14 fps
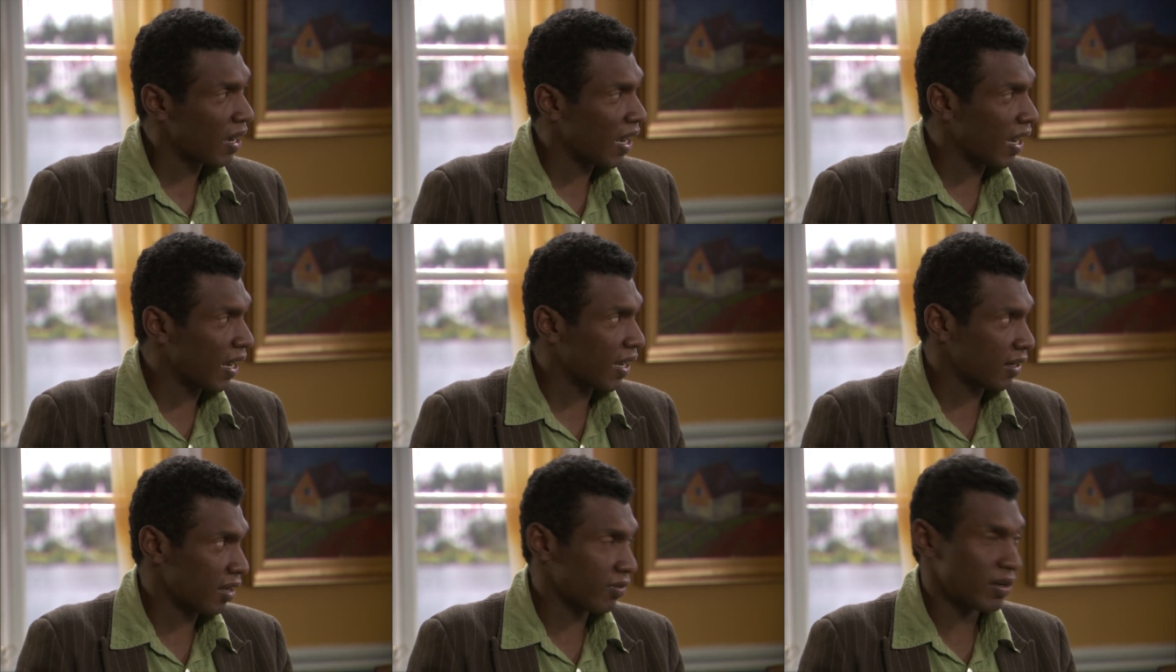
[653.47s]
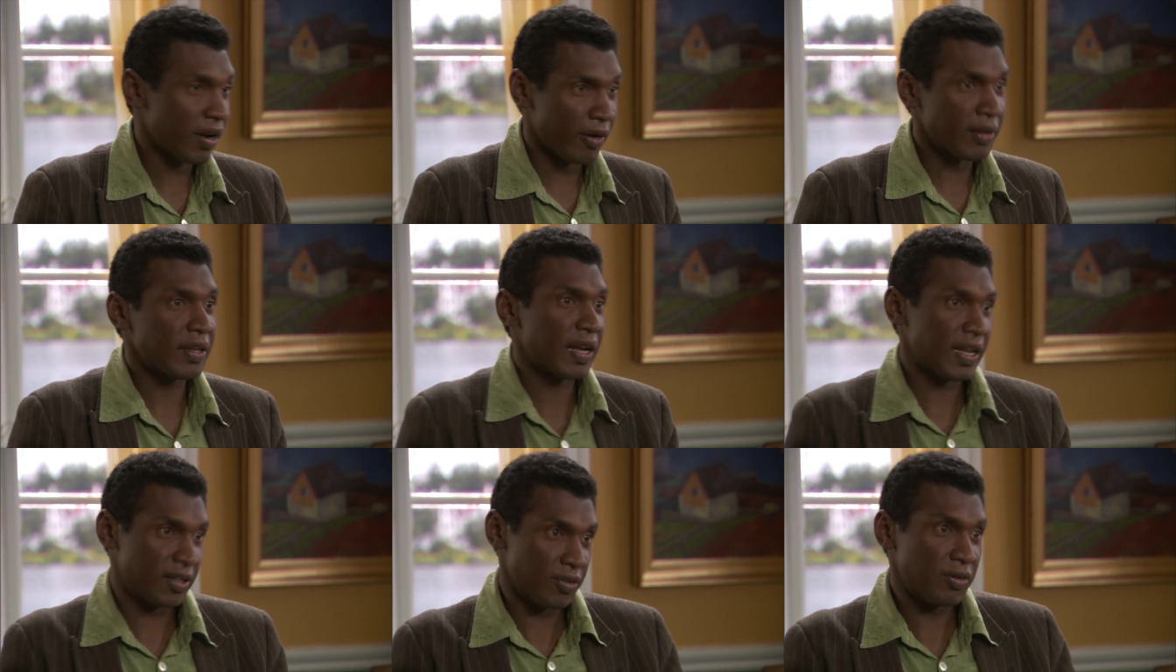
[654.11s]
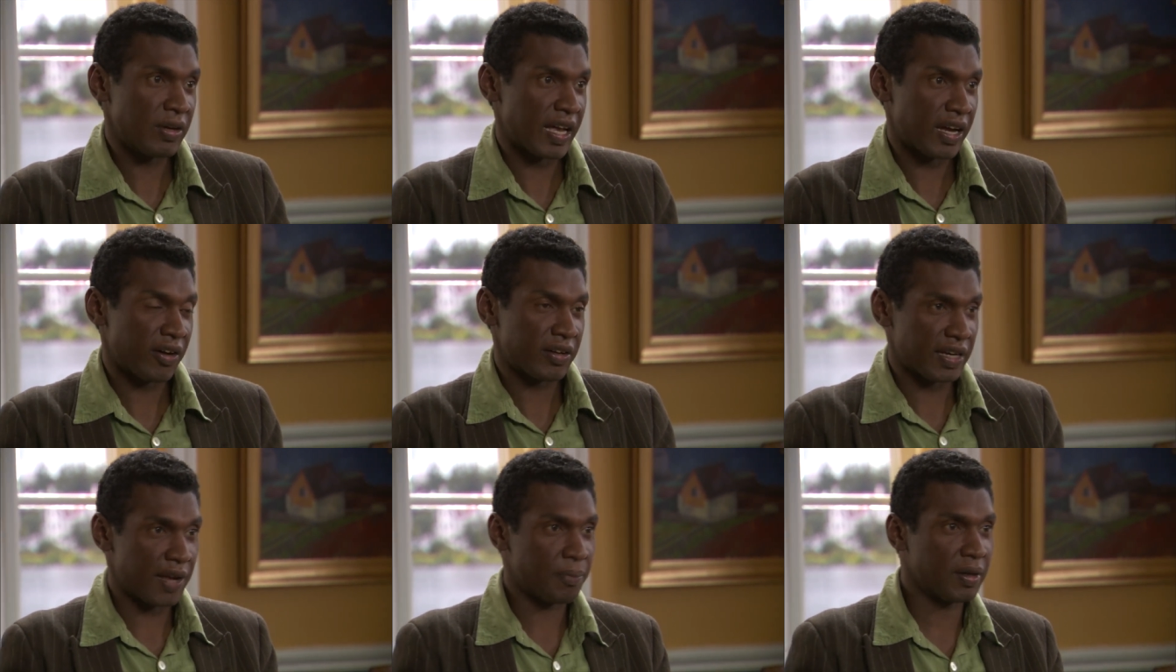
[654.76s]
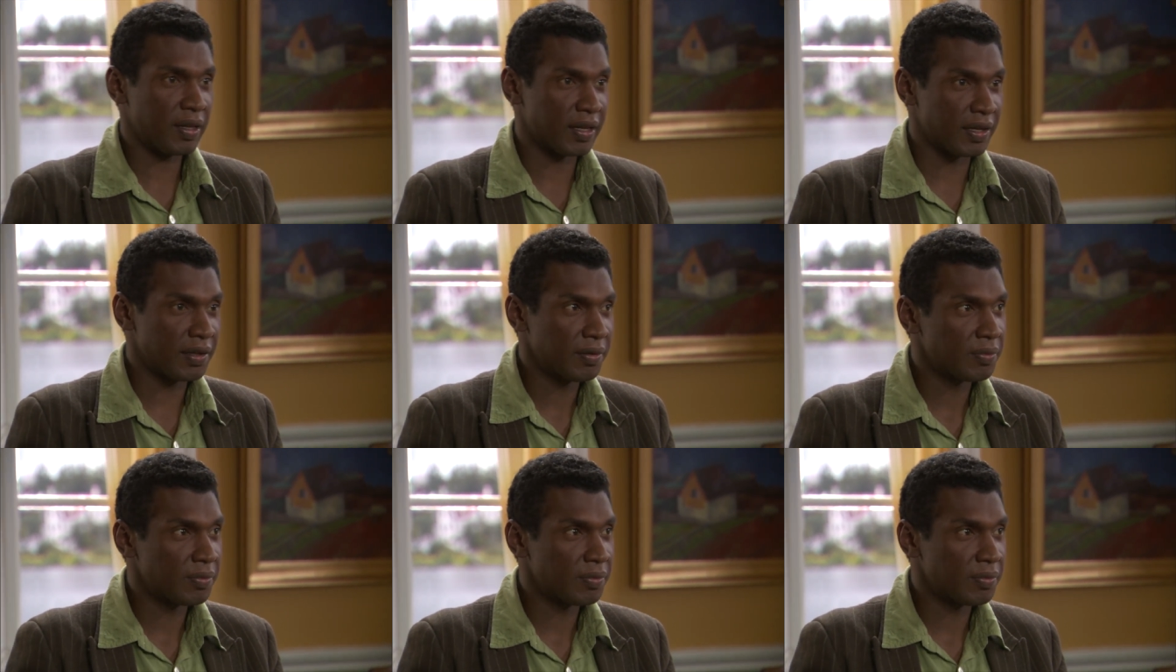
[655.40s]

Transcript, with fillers: And every now and then I do get out and I play.